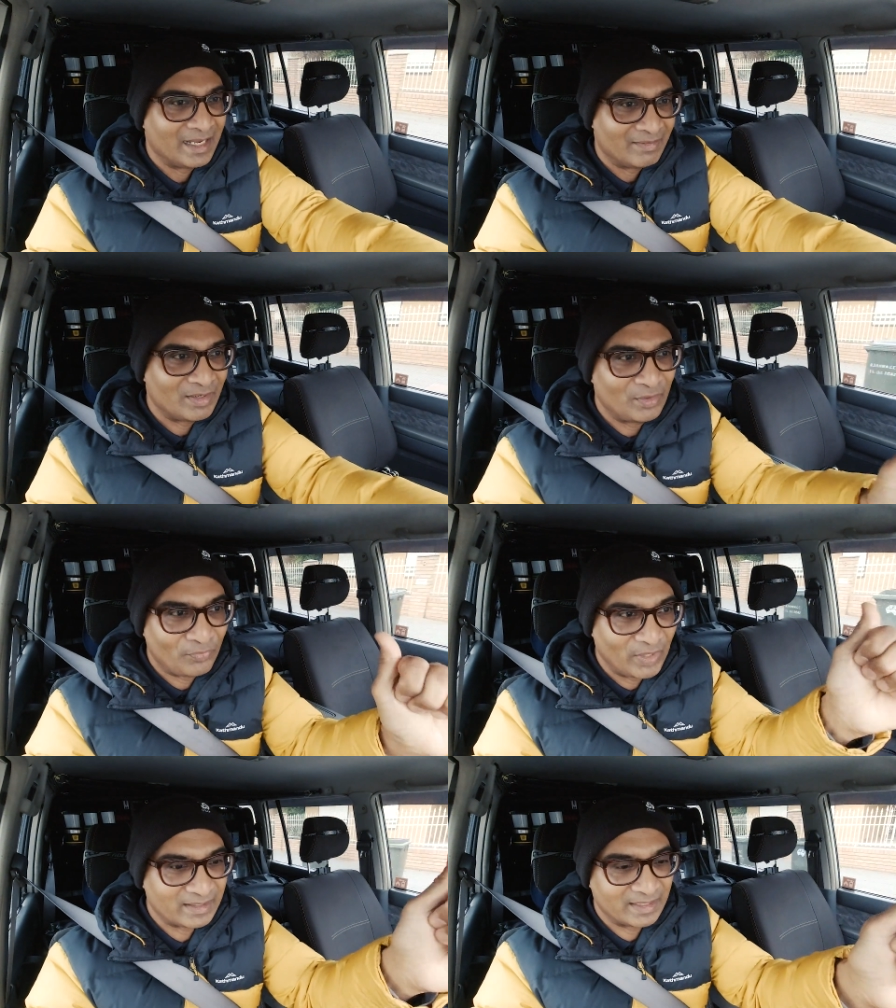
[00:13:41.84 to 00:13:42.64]
when you
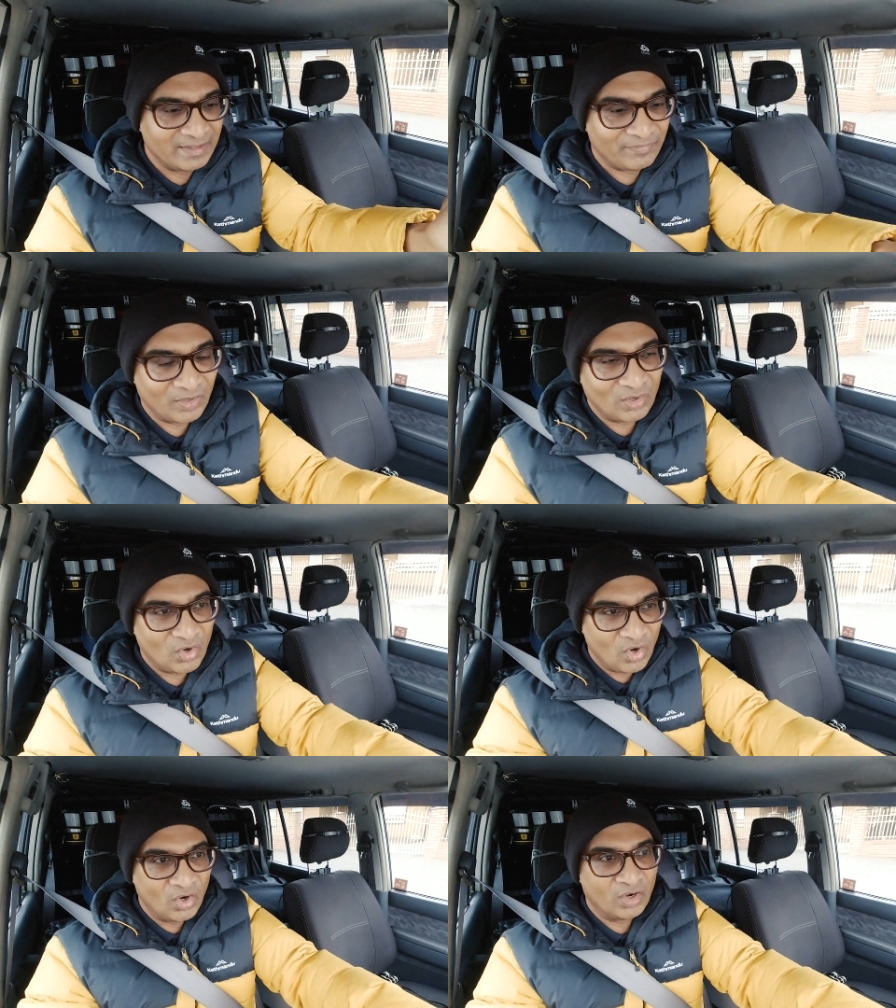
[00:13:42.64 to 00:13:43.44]
flick the diff lock
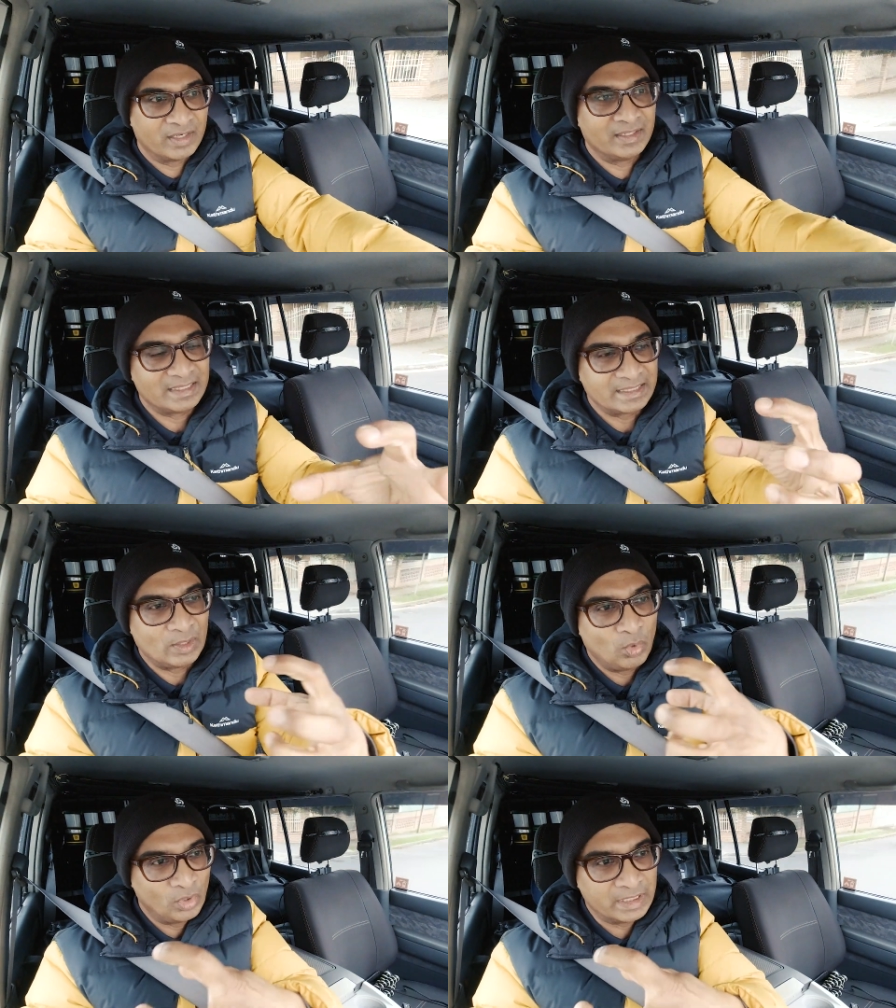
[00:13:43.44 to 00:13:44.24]
on,
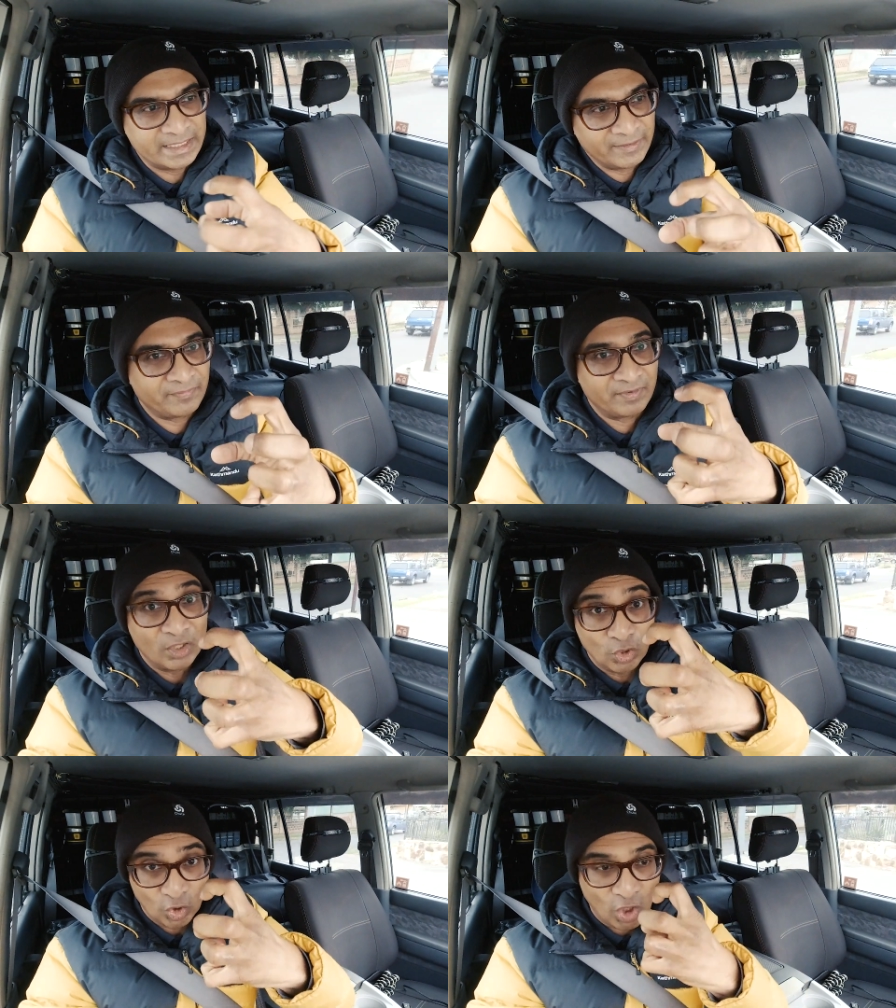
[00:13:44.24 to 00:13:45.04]
the whole diff
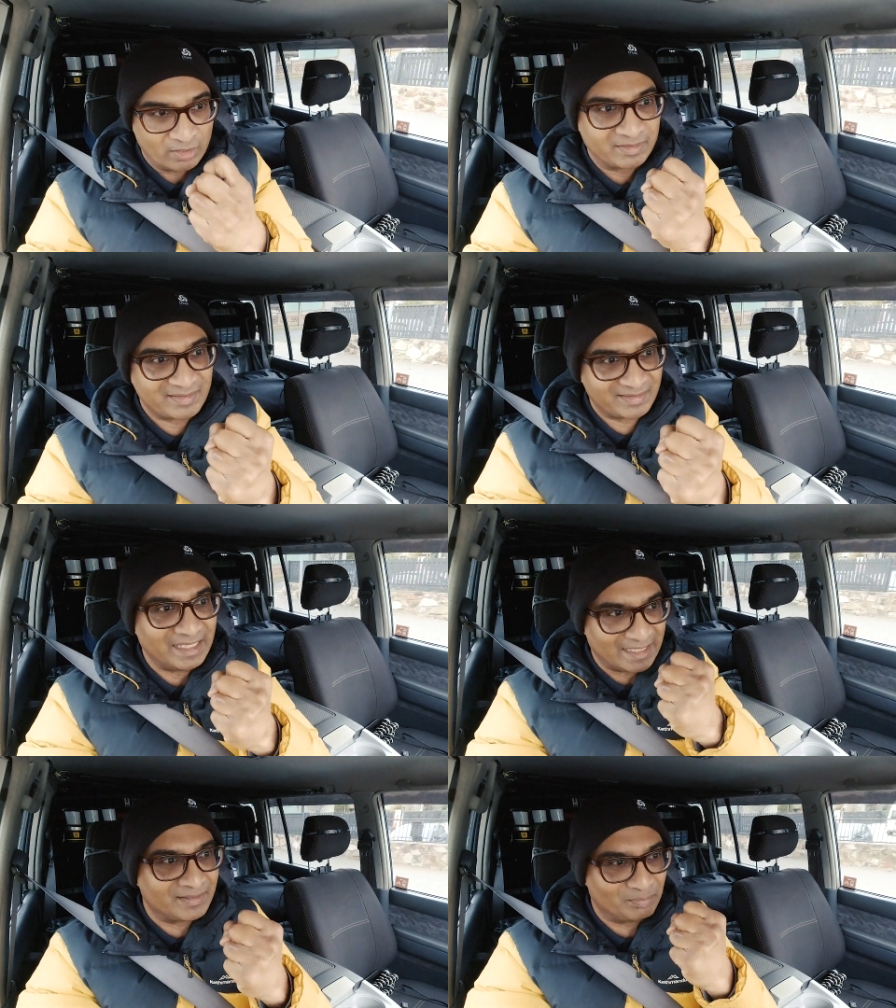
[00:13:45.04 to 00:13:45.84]
locks.
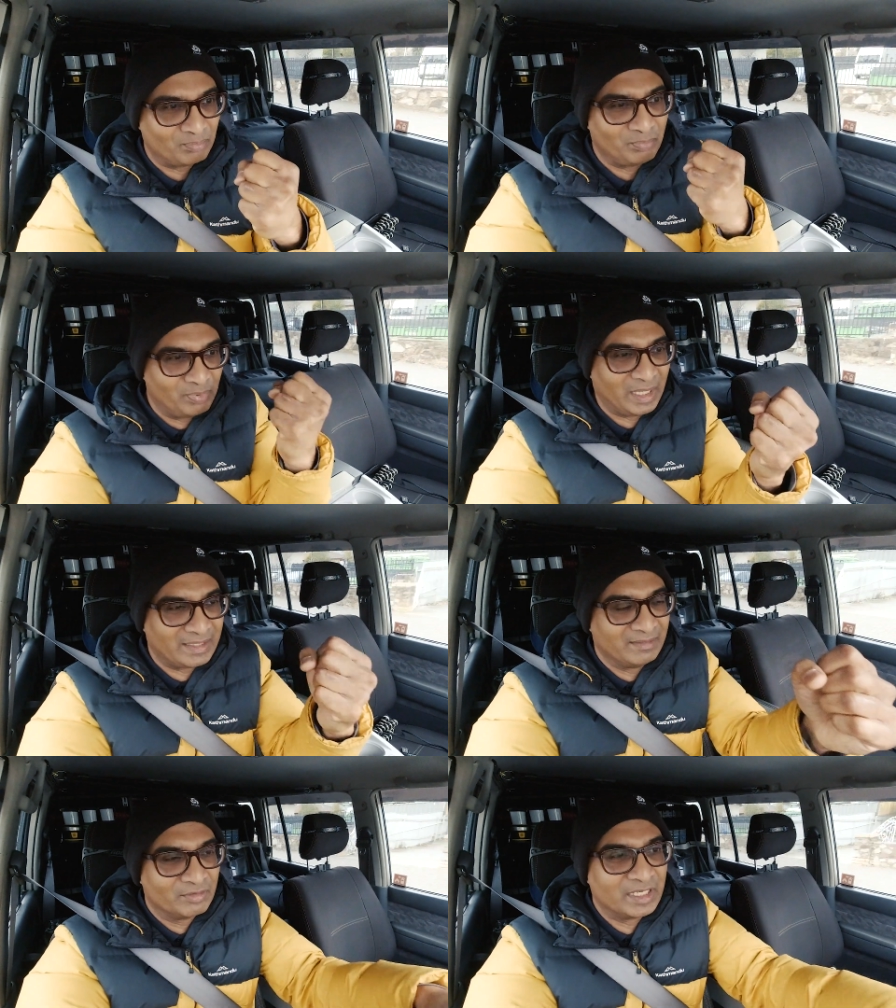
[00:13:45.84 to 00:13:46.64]
That's
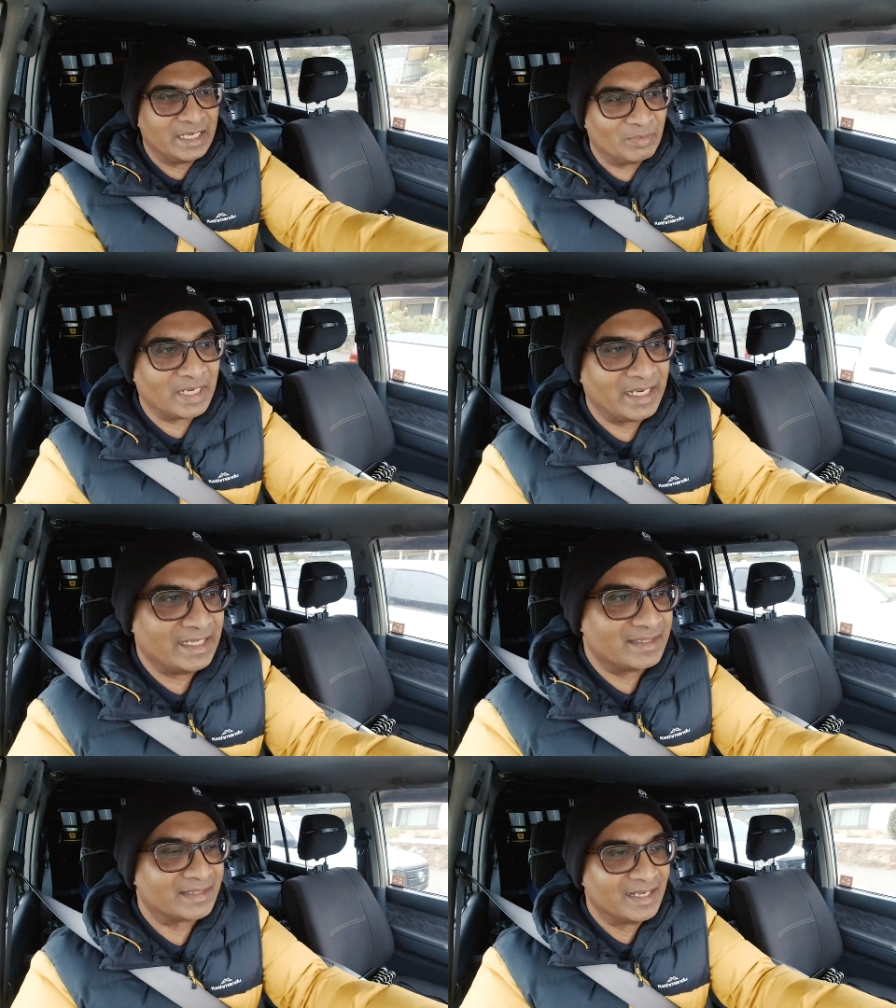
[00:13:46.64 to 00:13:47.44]
really what it
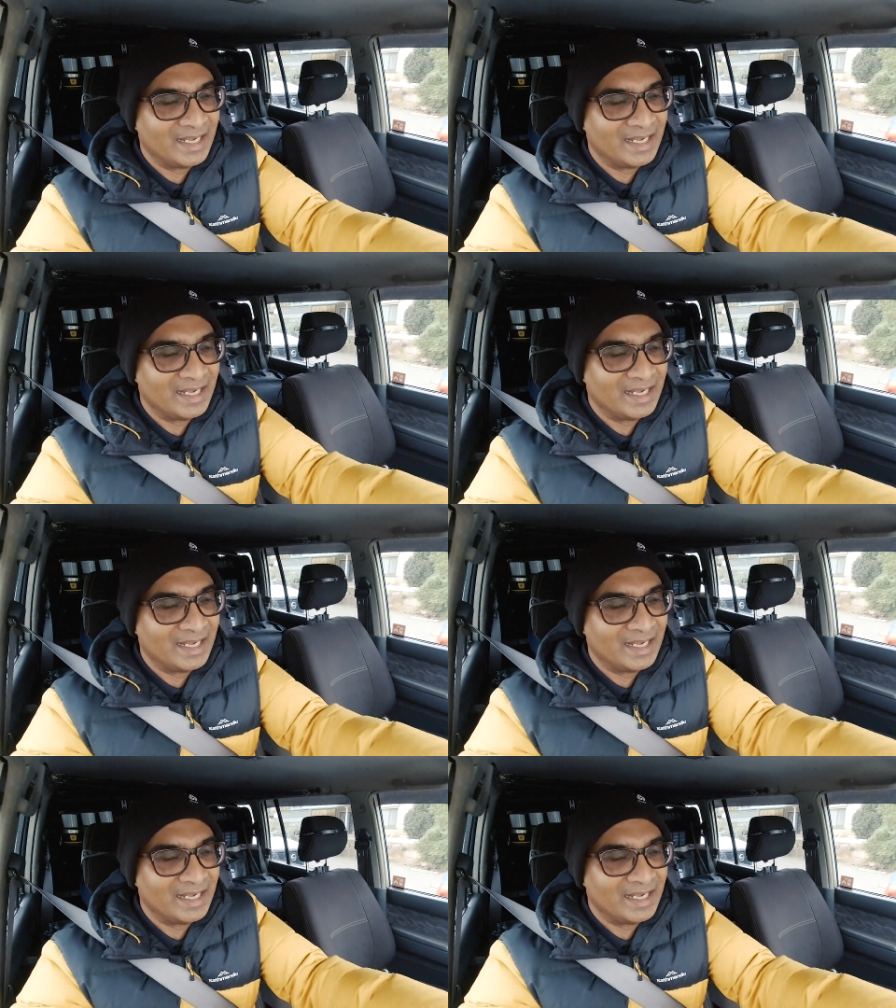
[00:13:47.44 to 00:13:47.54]
is.